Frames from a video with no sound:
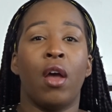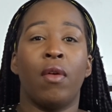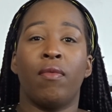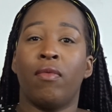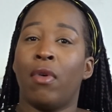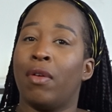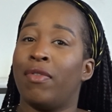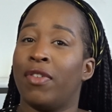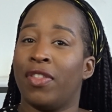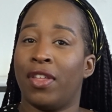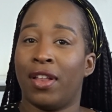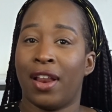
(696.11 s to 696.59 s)

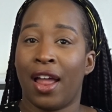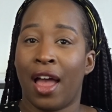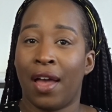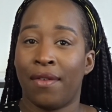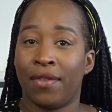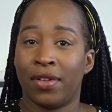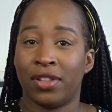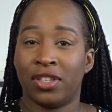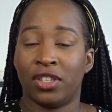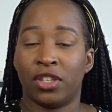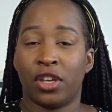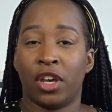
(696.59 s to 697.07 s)
rather than
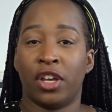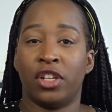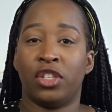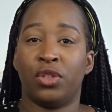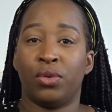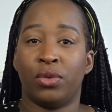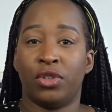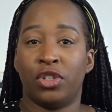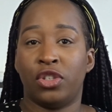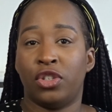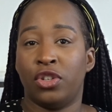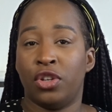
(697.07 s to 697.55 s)
having to go
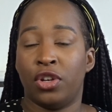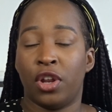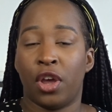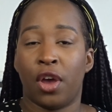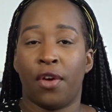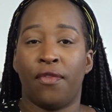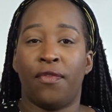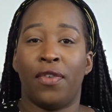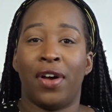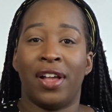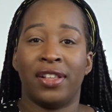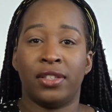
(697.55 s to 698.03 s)
to a
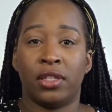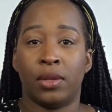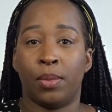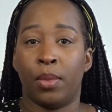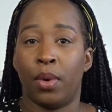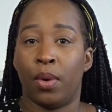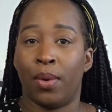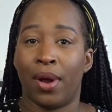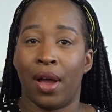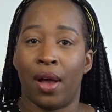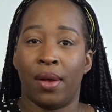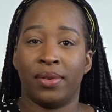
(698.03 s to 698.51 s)
studio or find
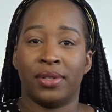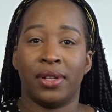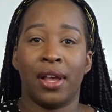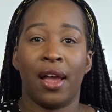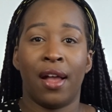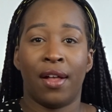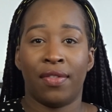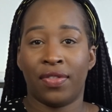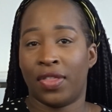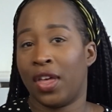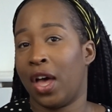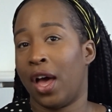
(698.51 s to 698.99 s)
somewhere else
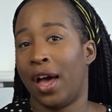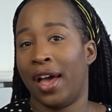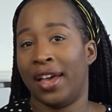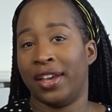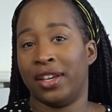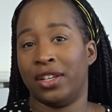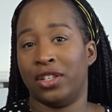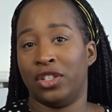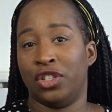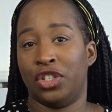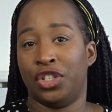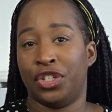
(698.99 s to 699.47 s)
that I
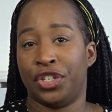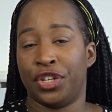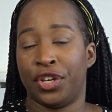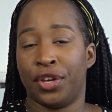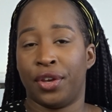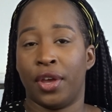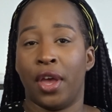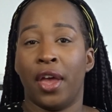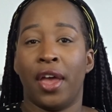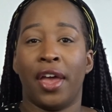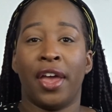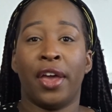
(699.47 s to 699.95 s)
can
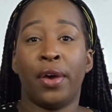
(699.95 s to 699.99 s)
shoot.